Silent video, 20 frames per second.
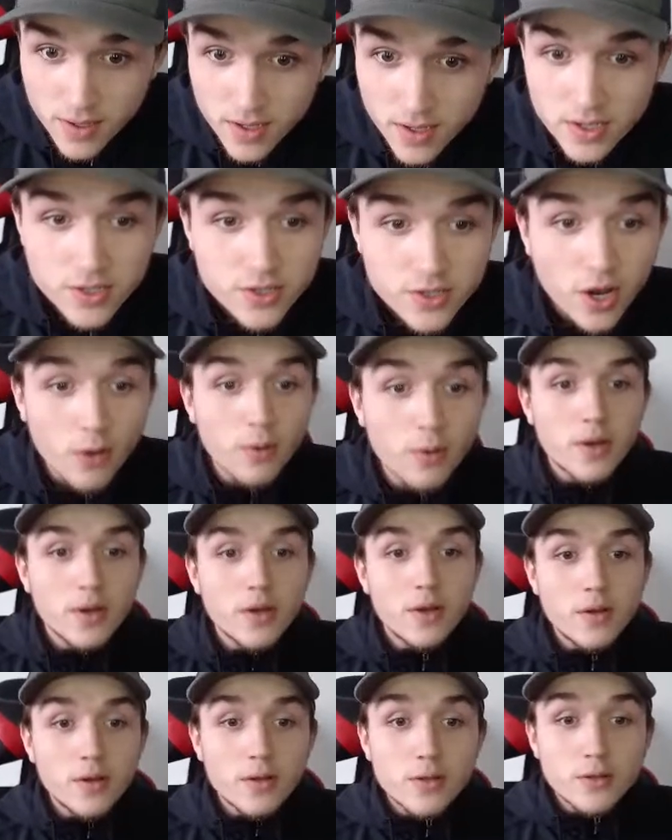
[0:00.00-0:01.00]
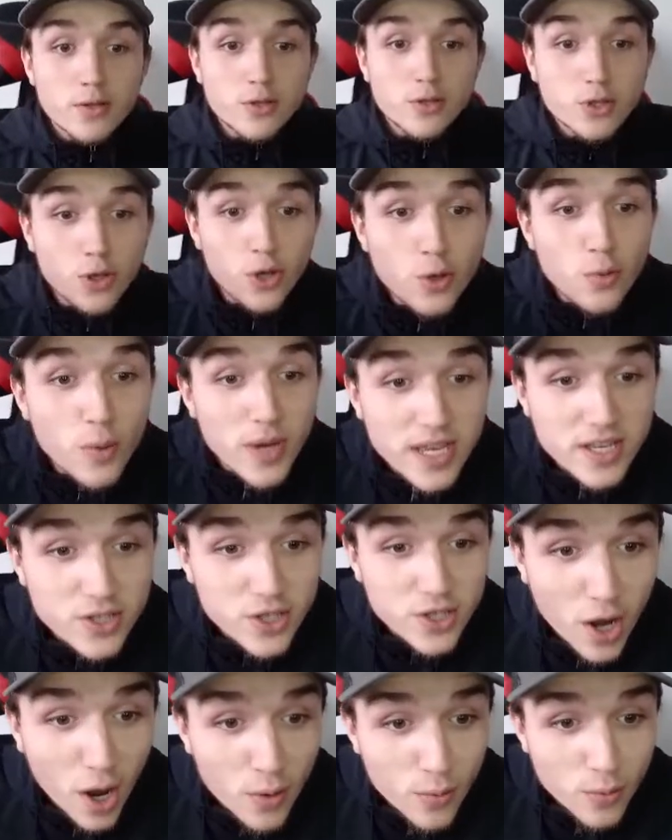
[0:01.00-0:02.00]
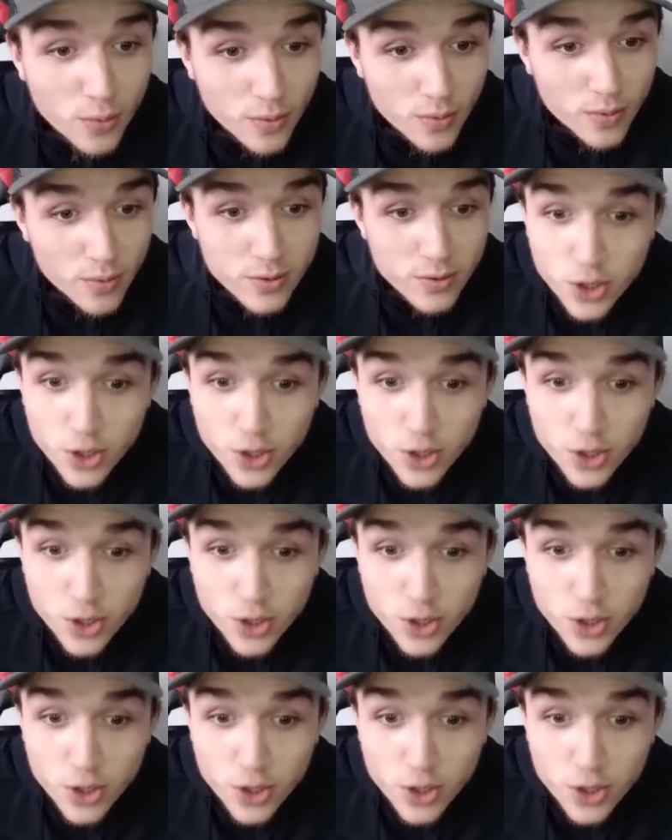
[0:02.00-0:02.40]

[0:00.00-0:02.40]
So 2 weeks ago,